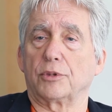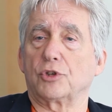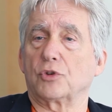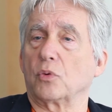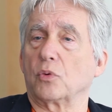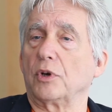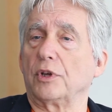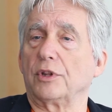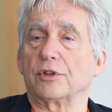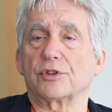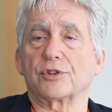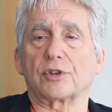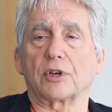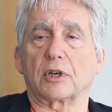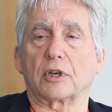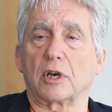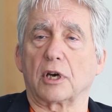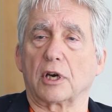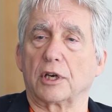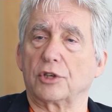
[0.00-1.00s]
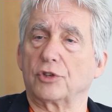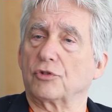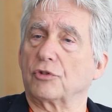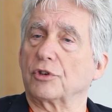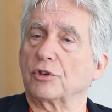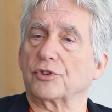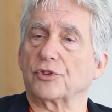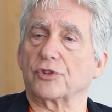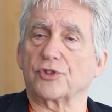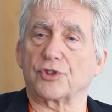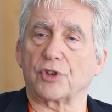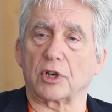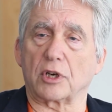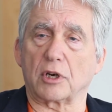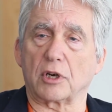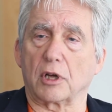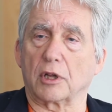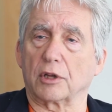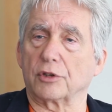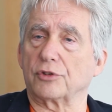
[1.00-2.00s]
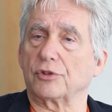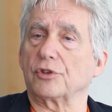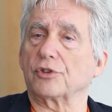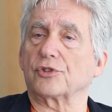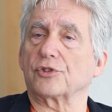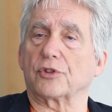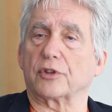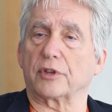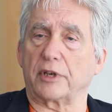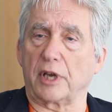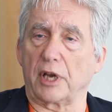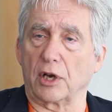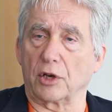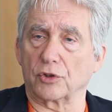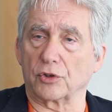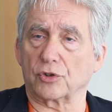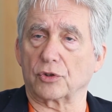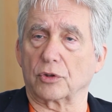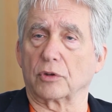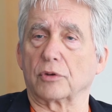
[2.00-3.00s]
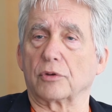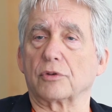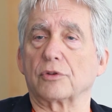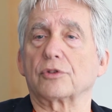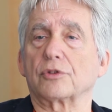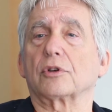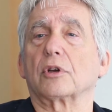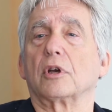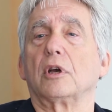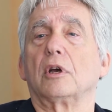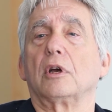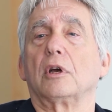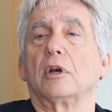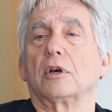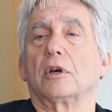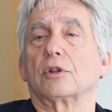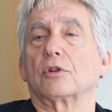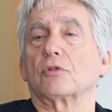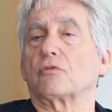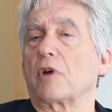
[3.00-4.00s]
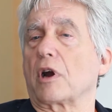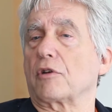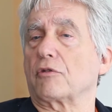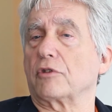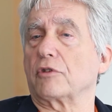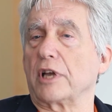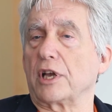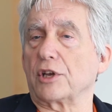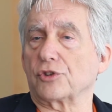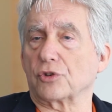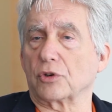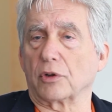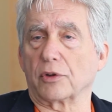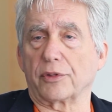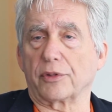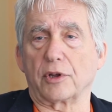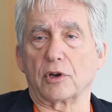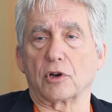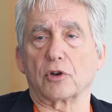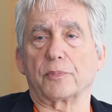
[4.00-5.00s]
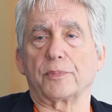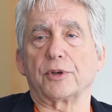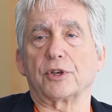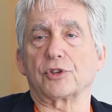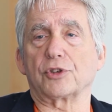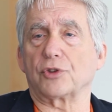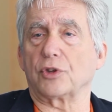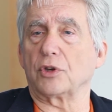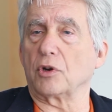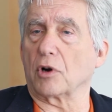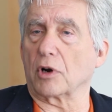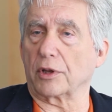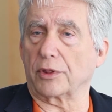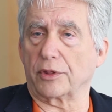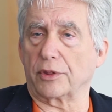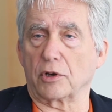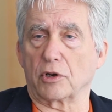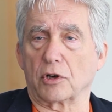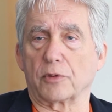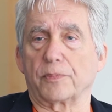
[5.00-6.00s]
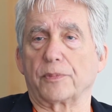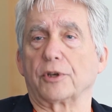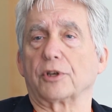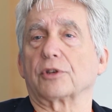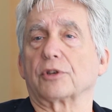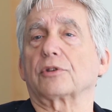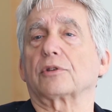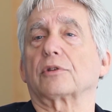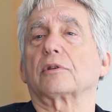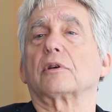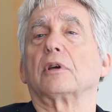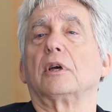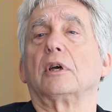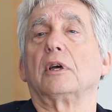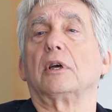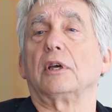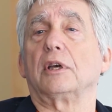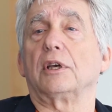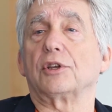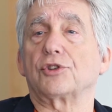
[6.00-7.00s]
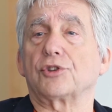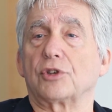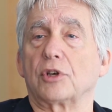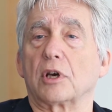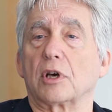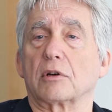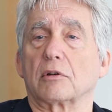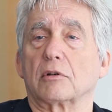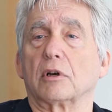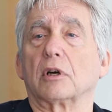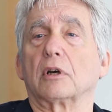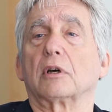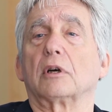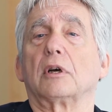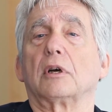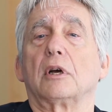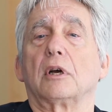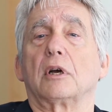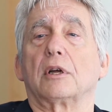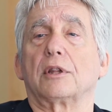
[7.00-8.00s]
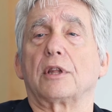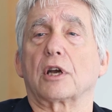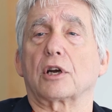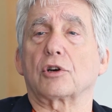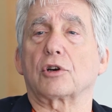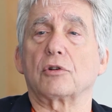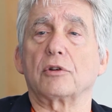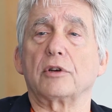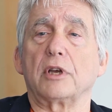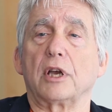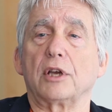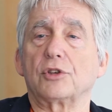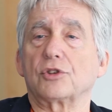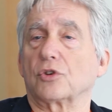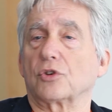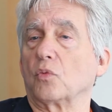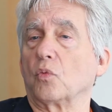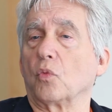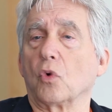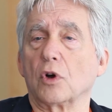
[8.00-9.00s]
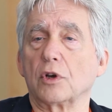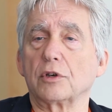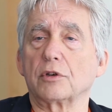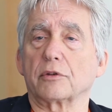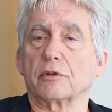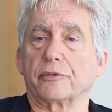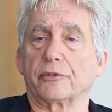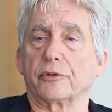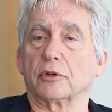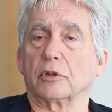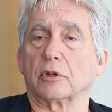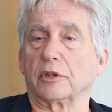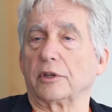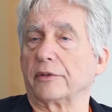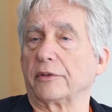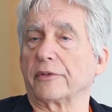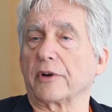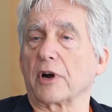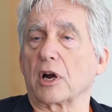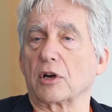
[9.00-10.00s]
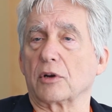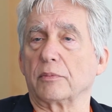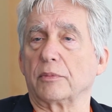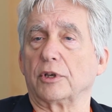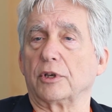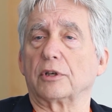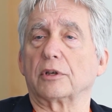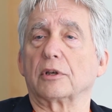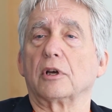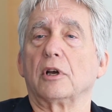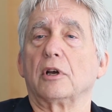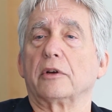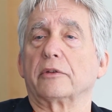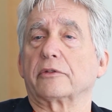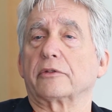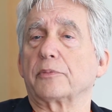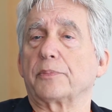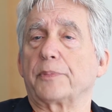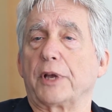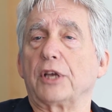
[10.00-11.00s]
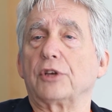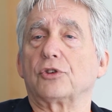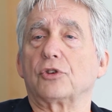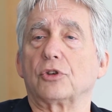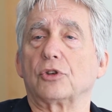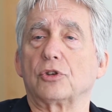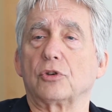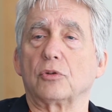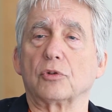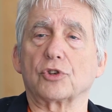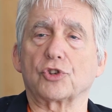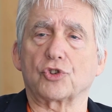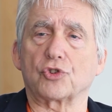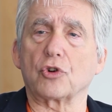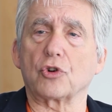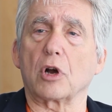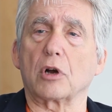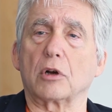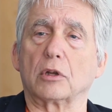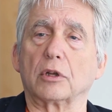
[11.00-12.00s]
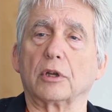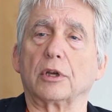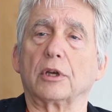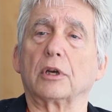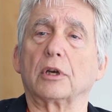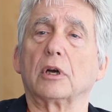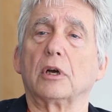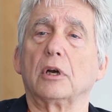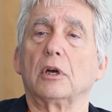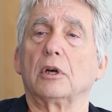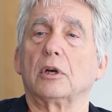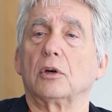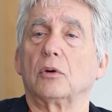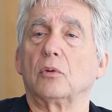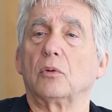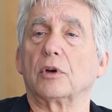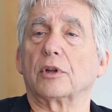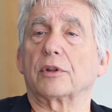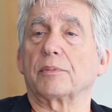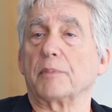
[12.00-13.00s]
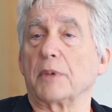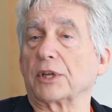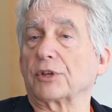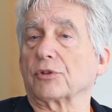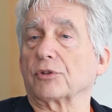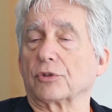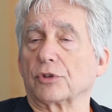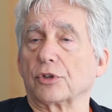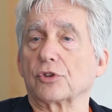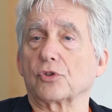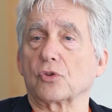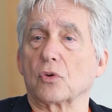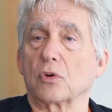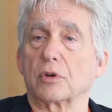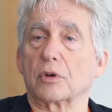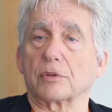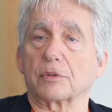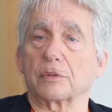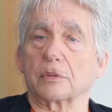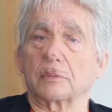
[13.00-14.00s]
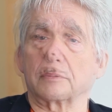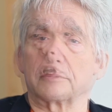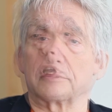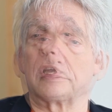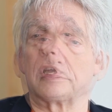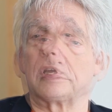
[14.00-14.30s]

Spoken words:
between the psychiatrists, the psychologists, the counselors, the recreational therapists, the art therapists, et cetera, that creates a wonderful environment for patients who are struggling with mental disorders.